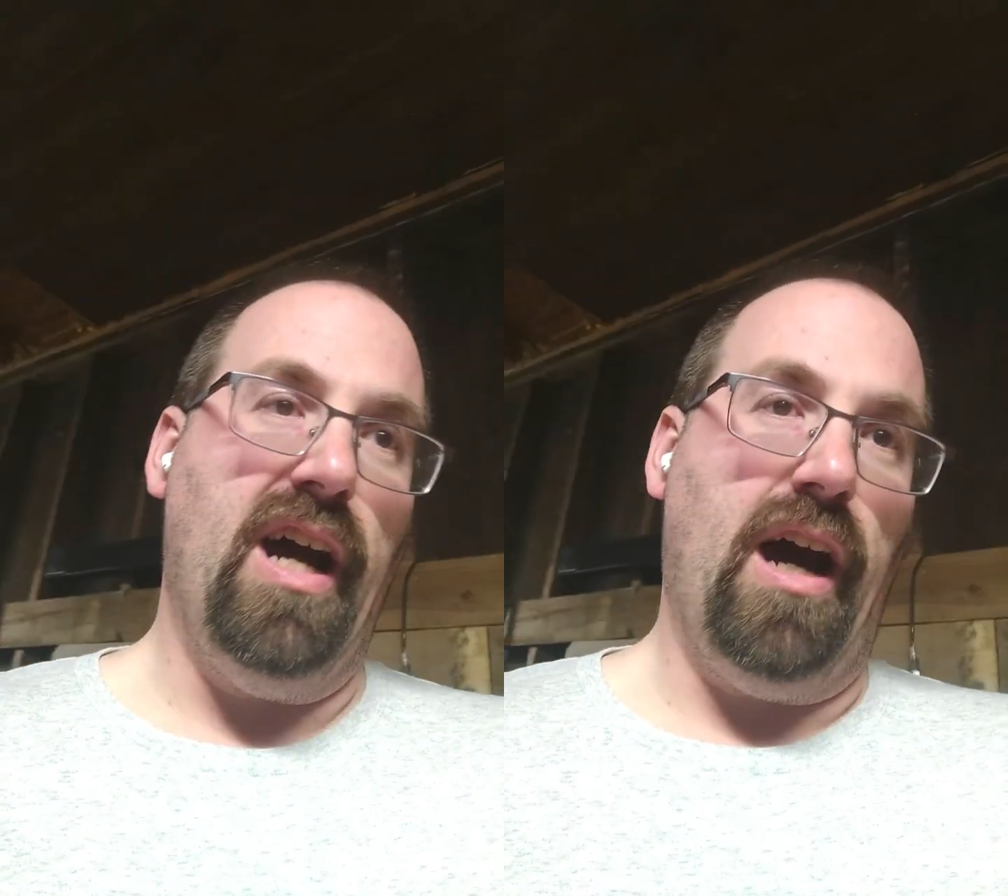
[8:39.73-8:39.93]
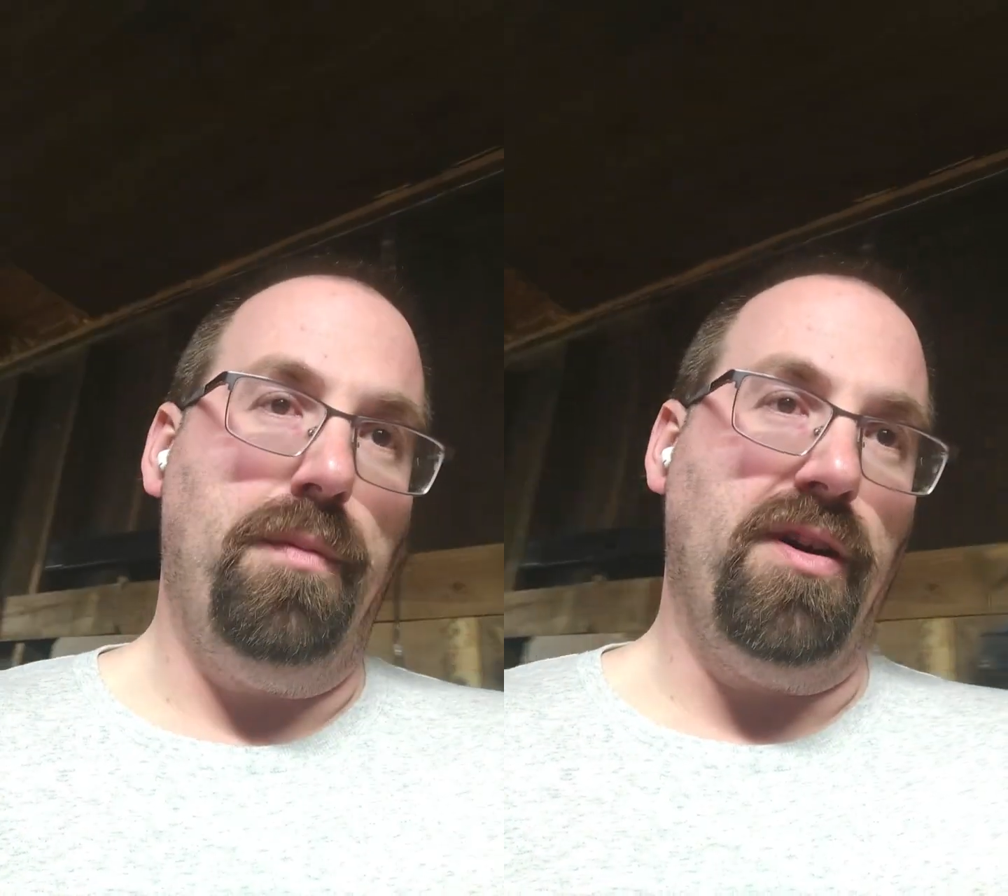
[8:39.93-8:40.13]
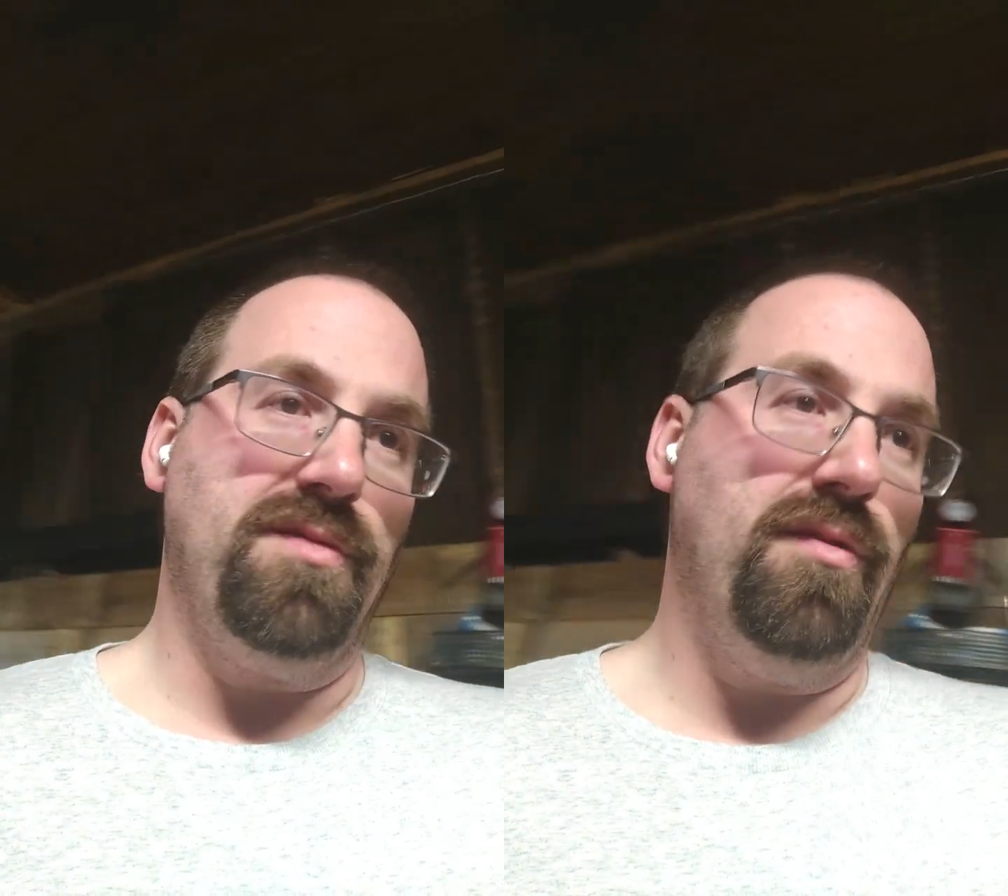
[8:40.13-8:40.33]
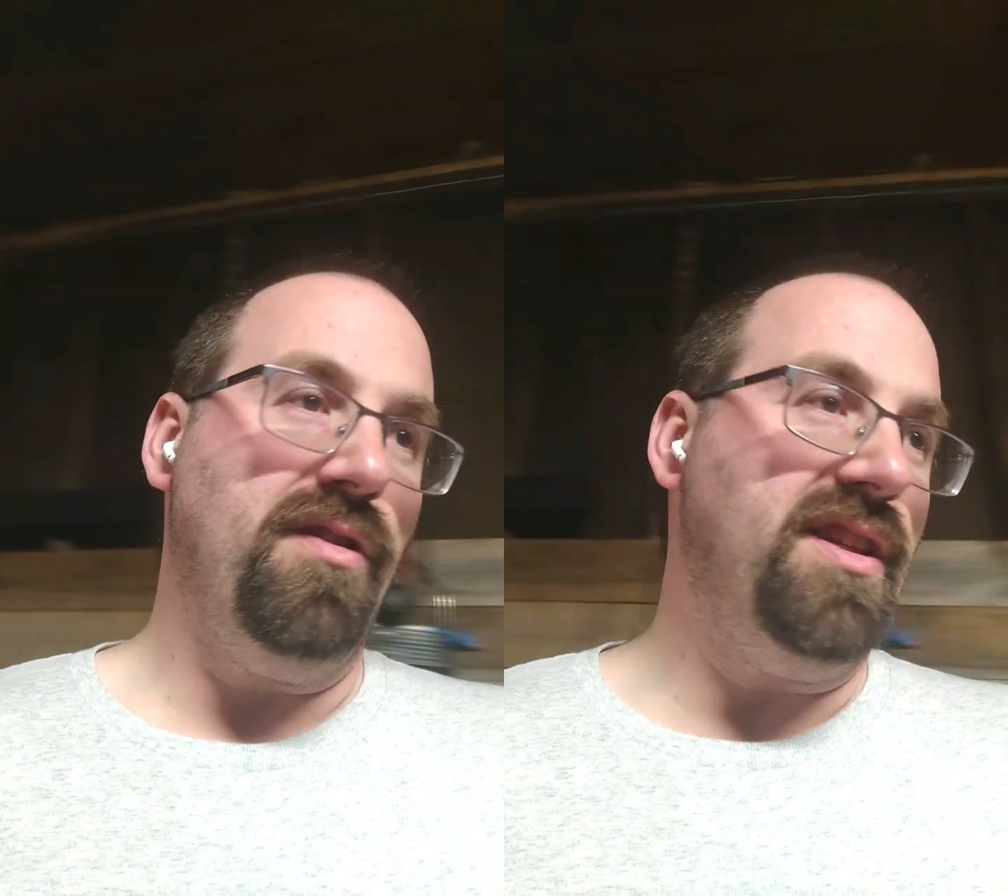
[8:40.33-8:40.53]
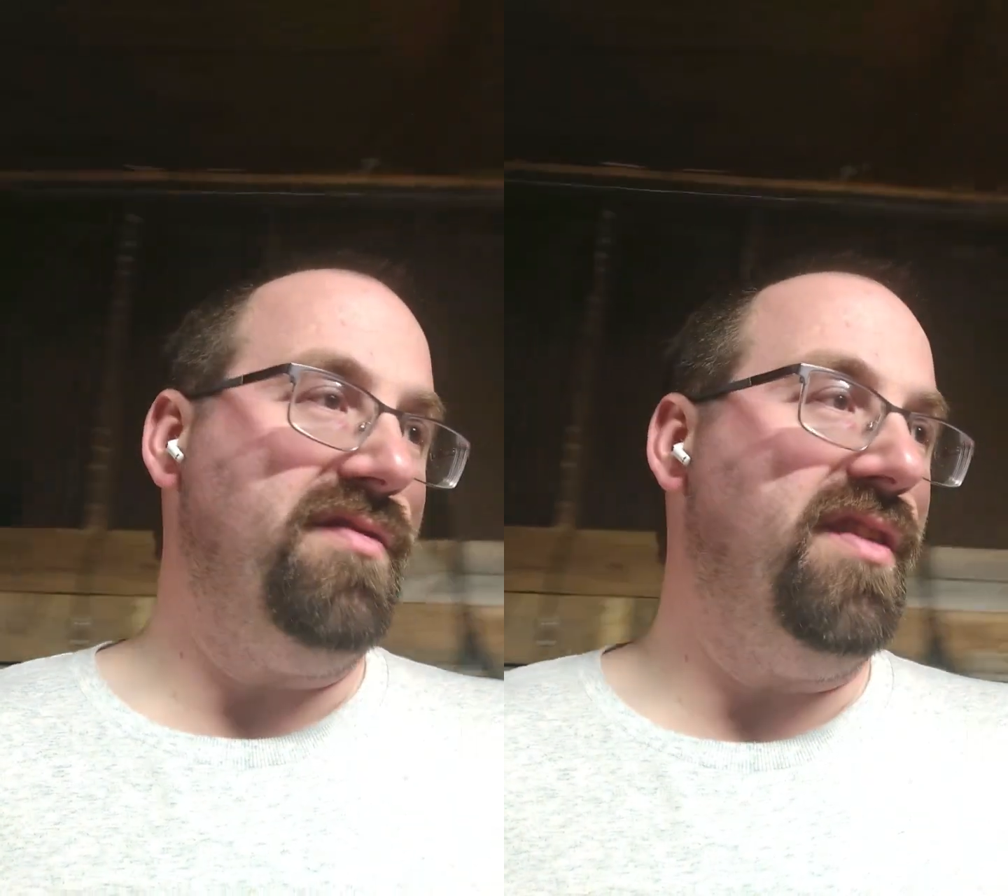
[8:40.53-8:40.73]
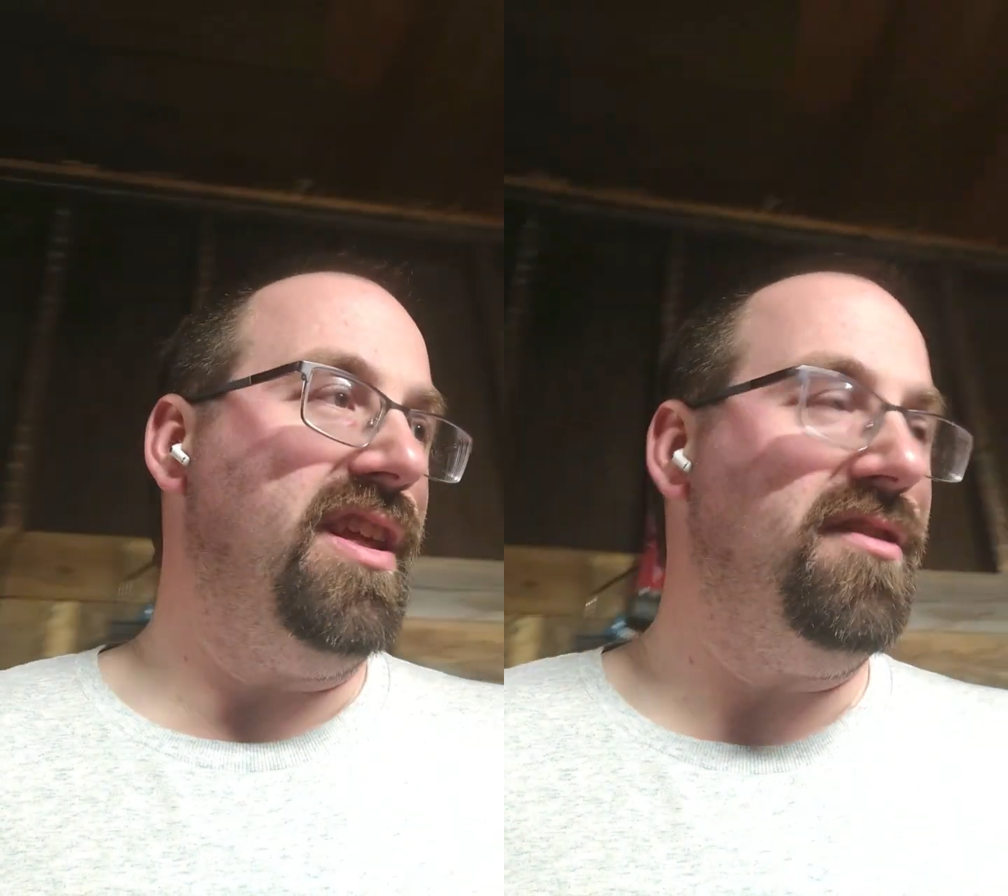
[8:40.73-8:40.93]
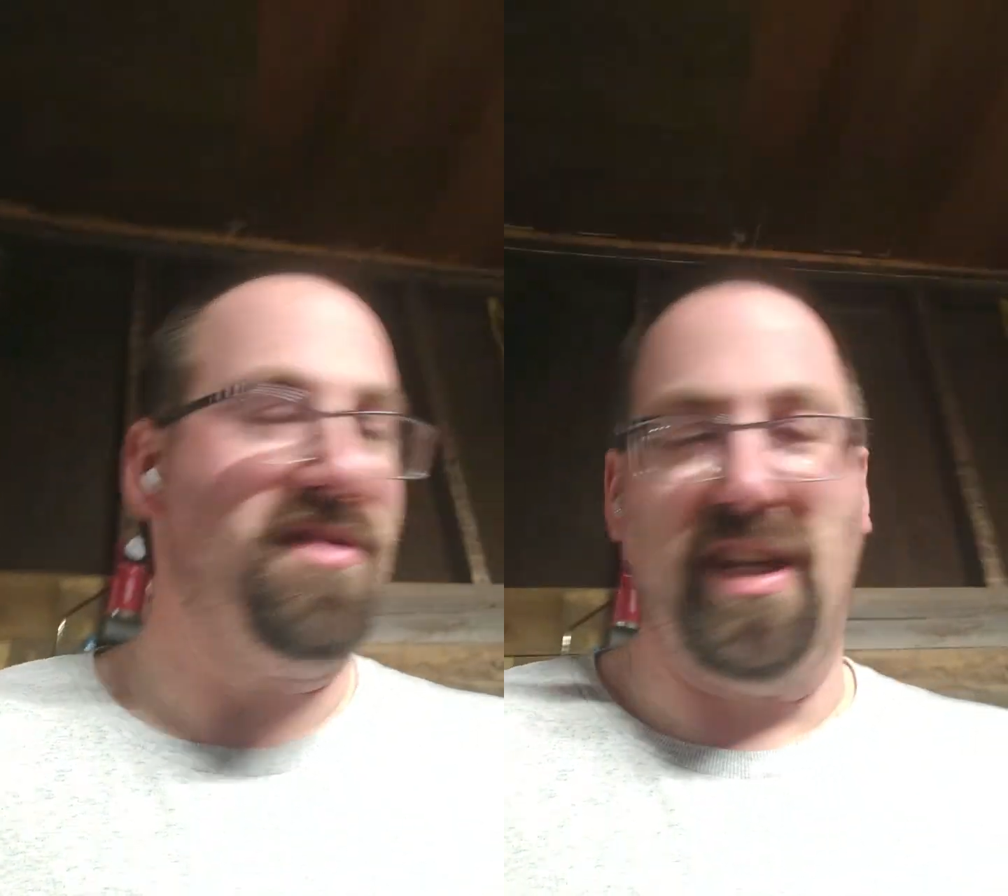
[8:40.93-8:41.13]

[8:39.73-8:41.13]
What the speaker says: I'll post more of these videos,